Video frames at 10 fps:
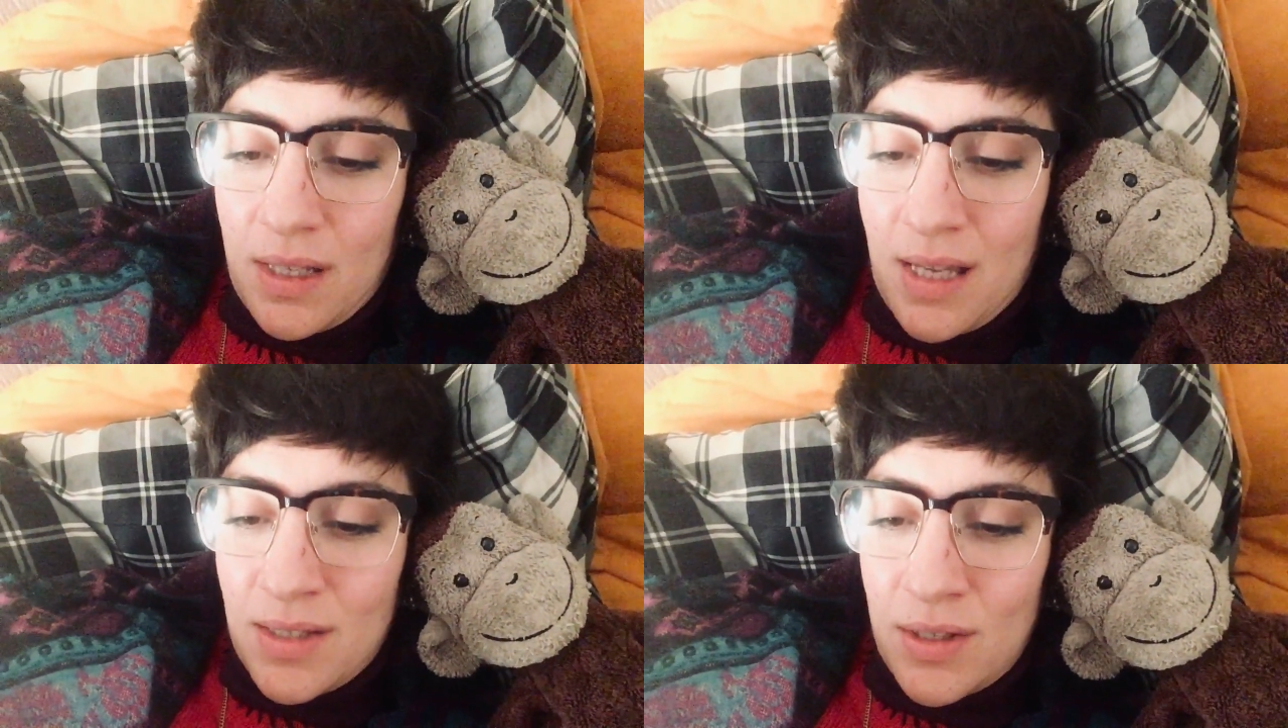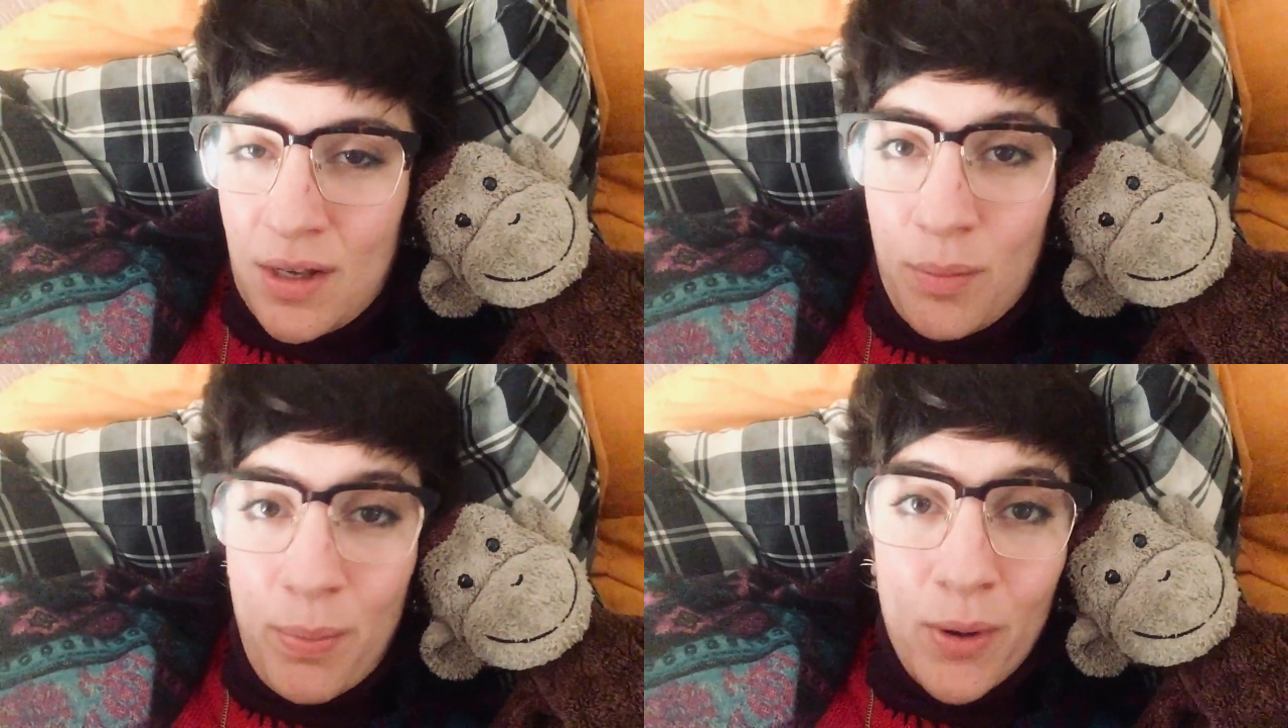and
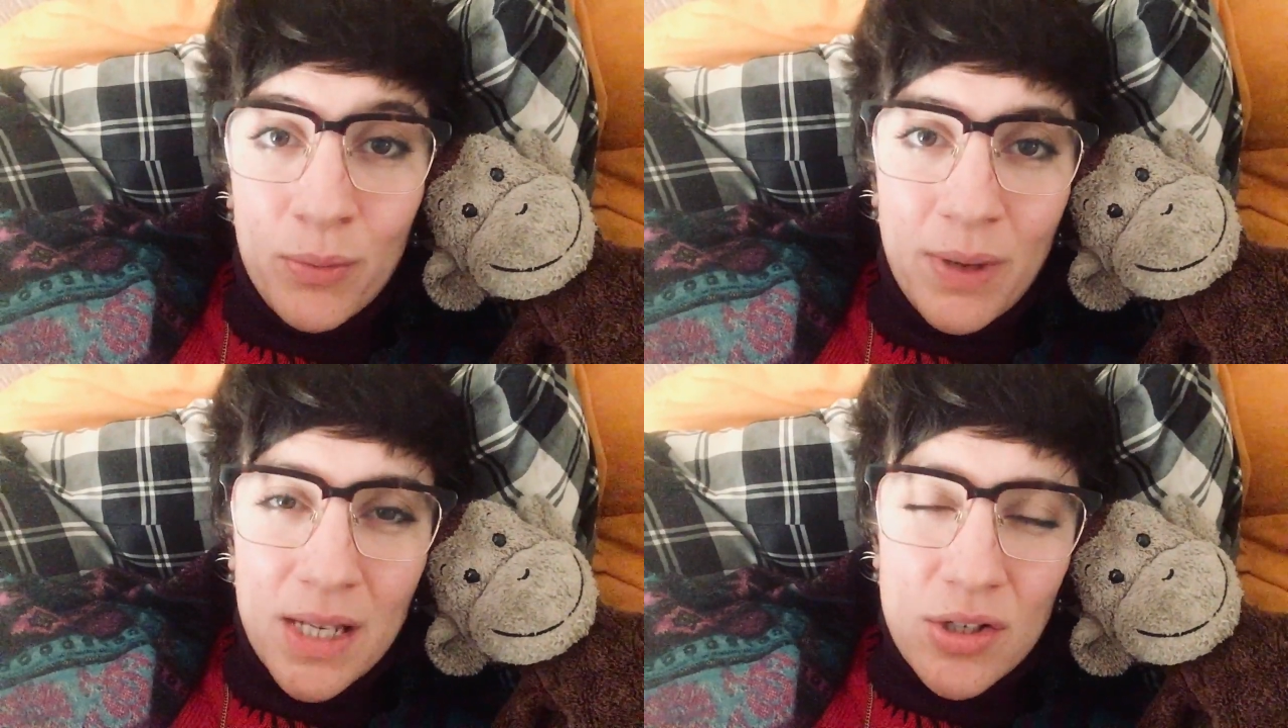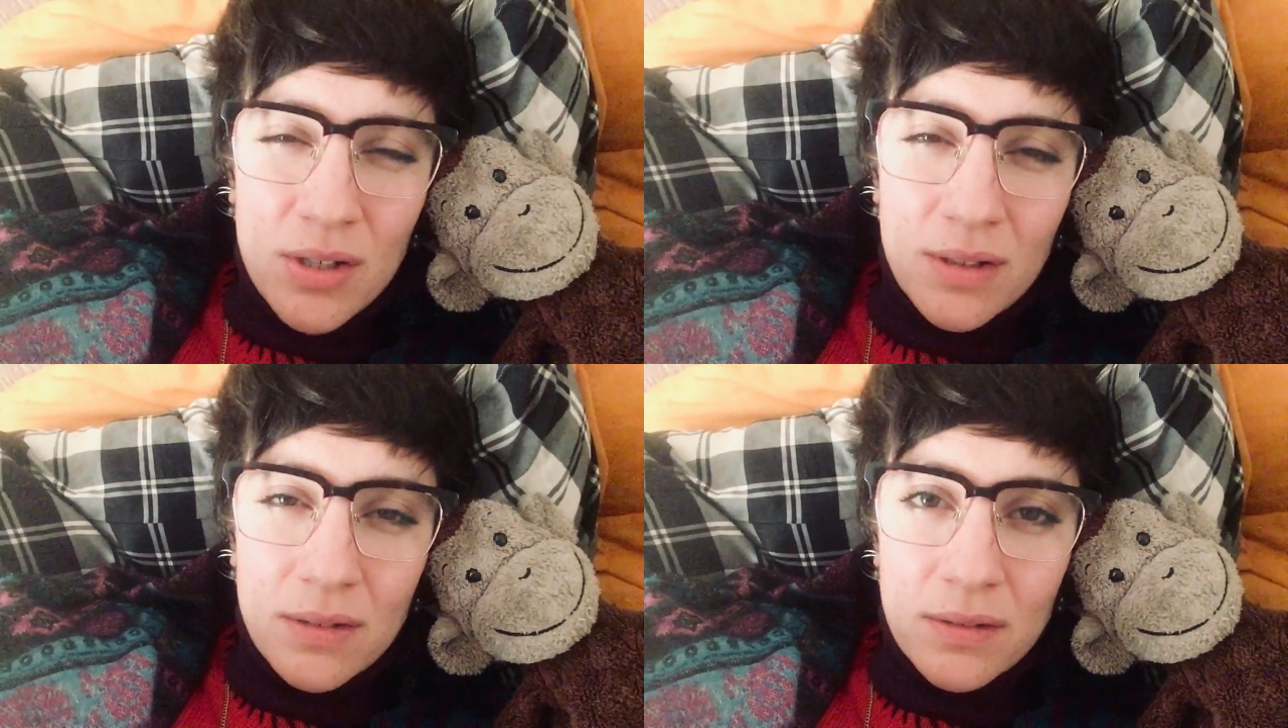upon
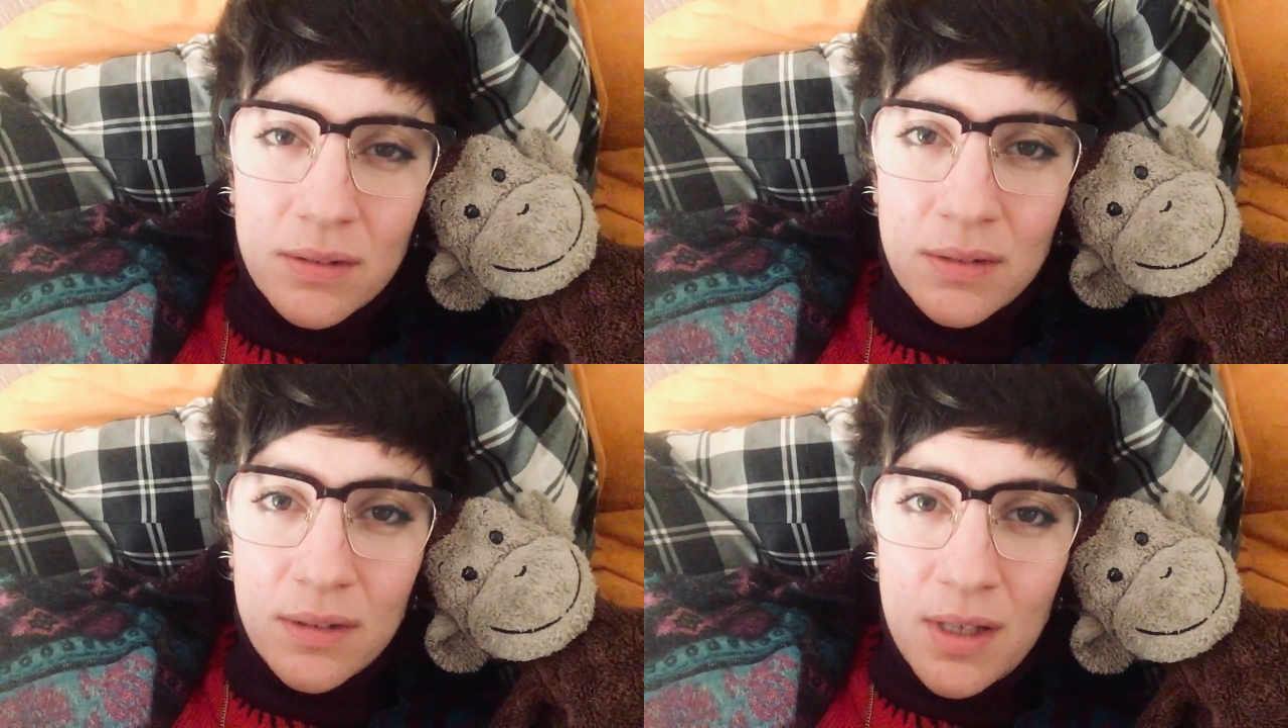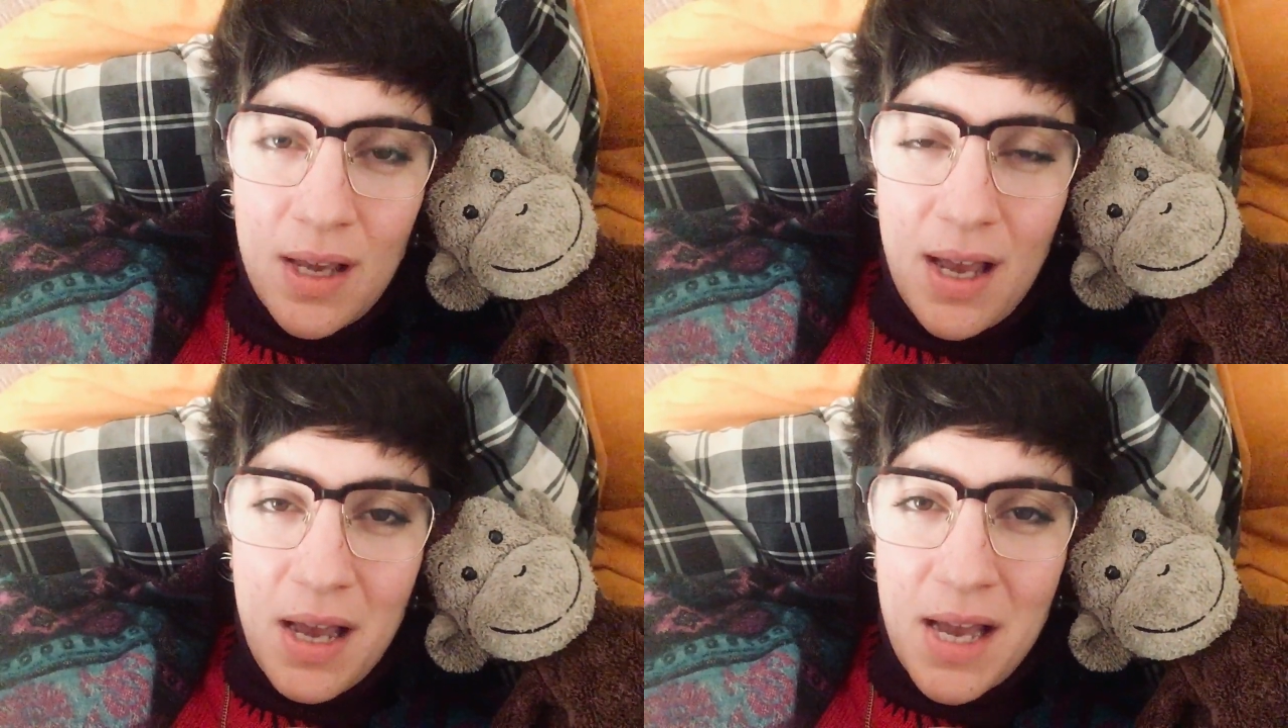which
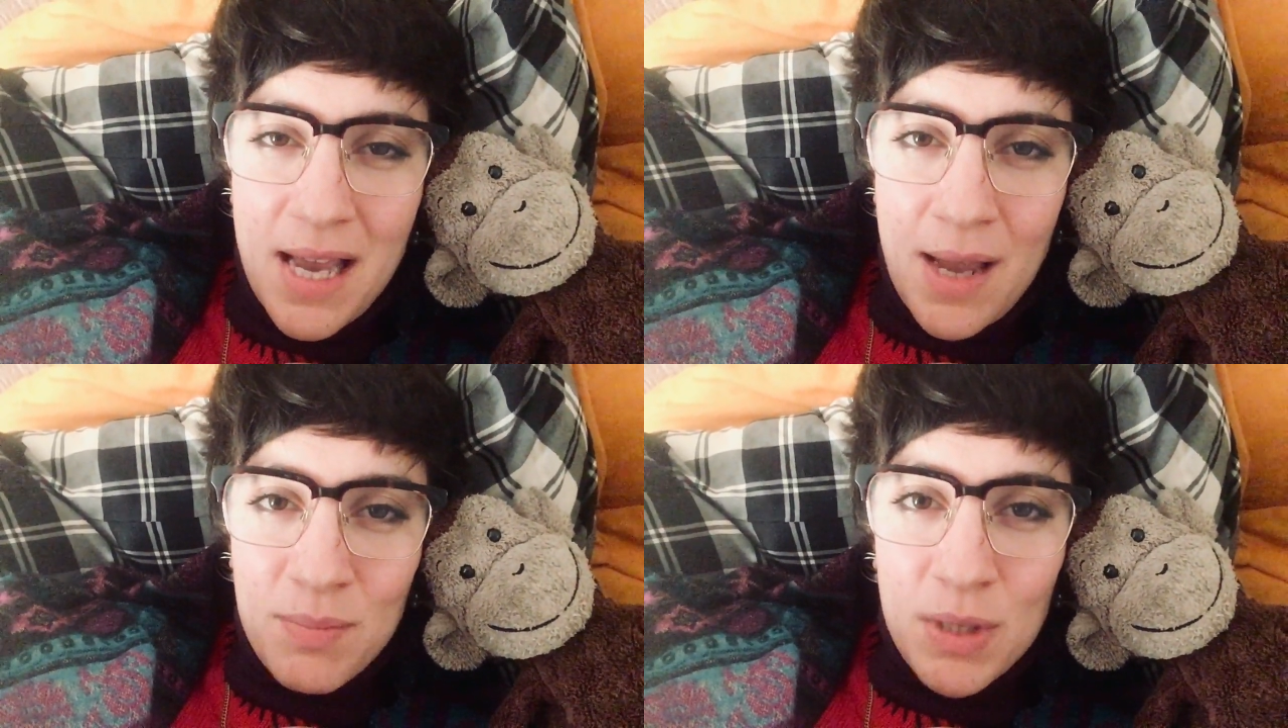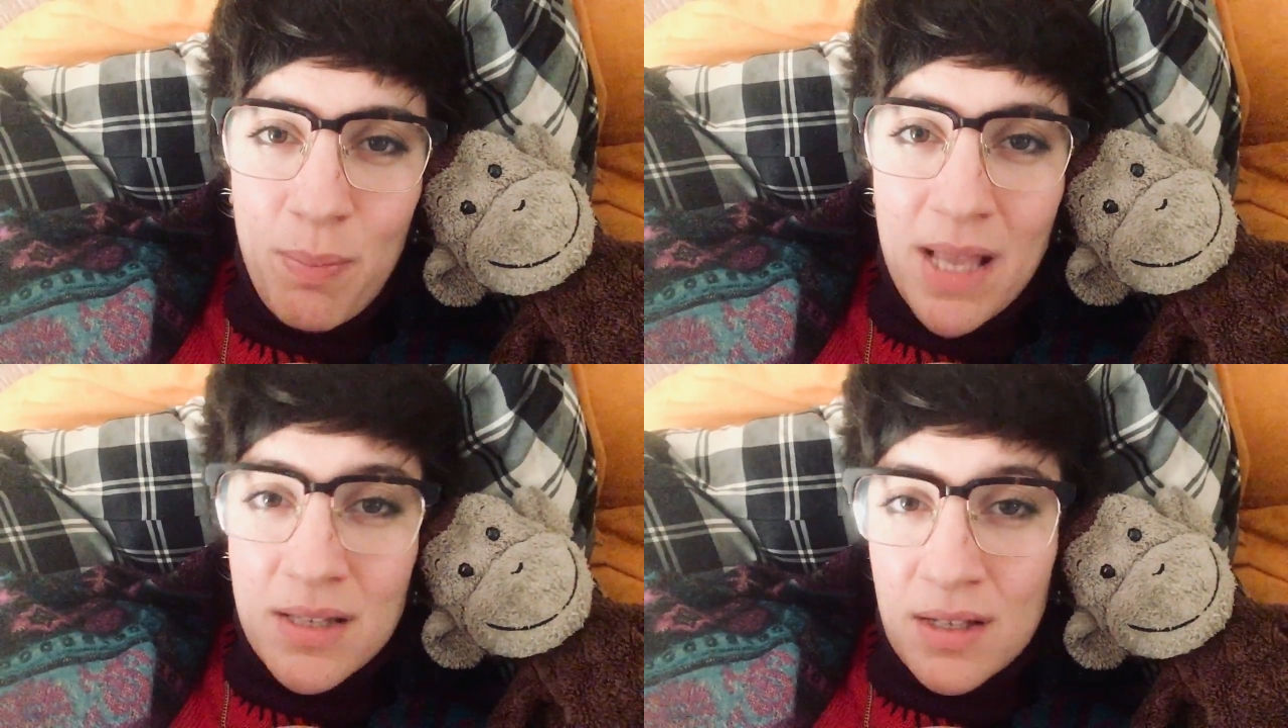I am
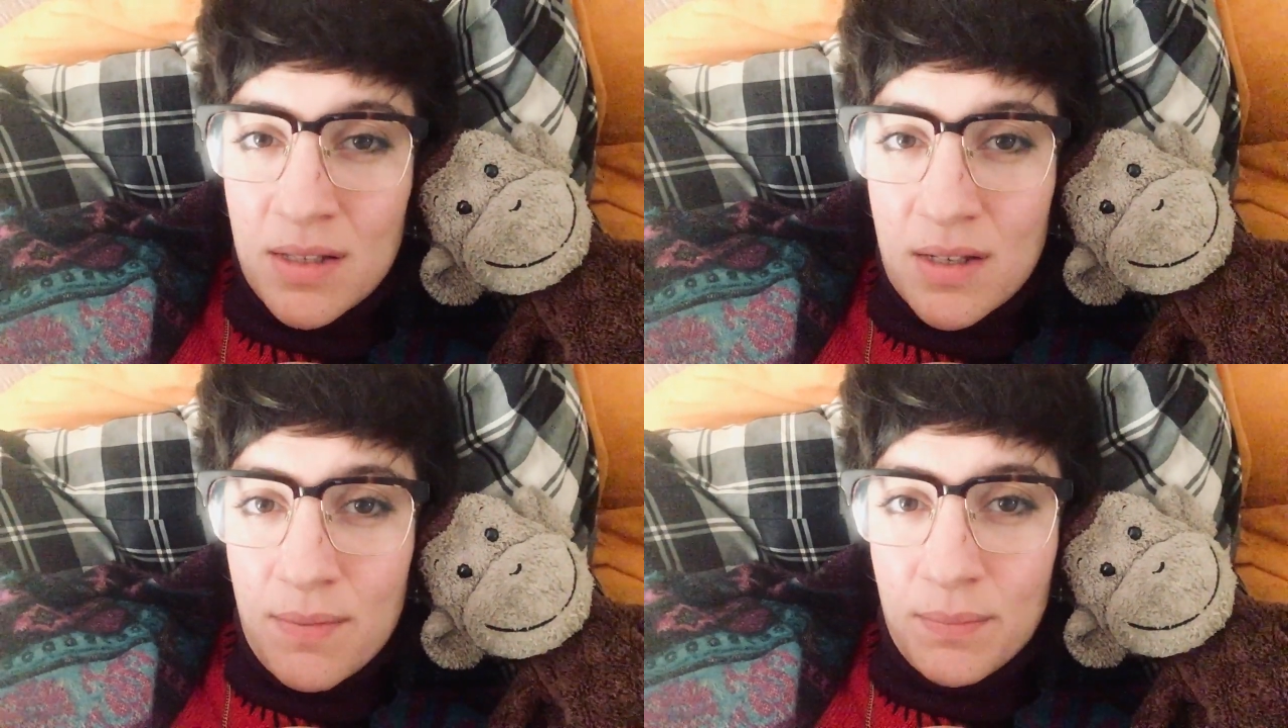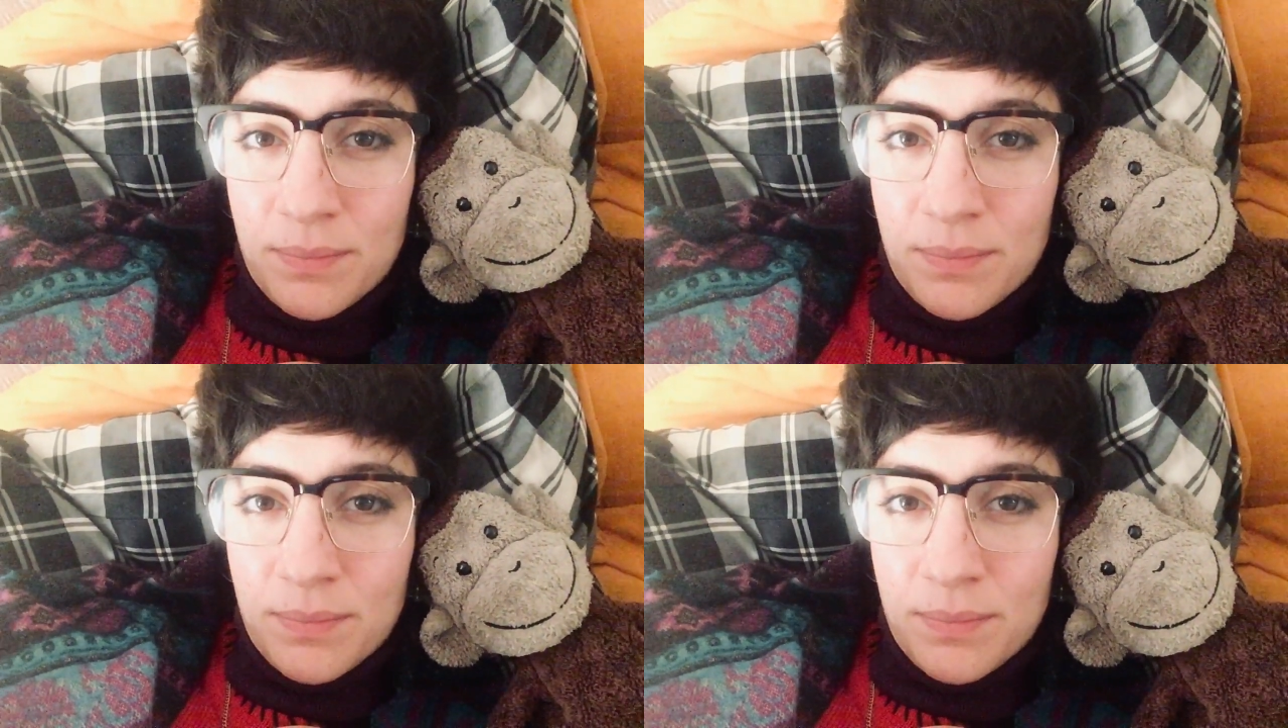dependent.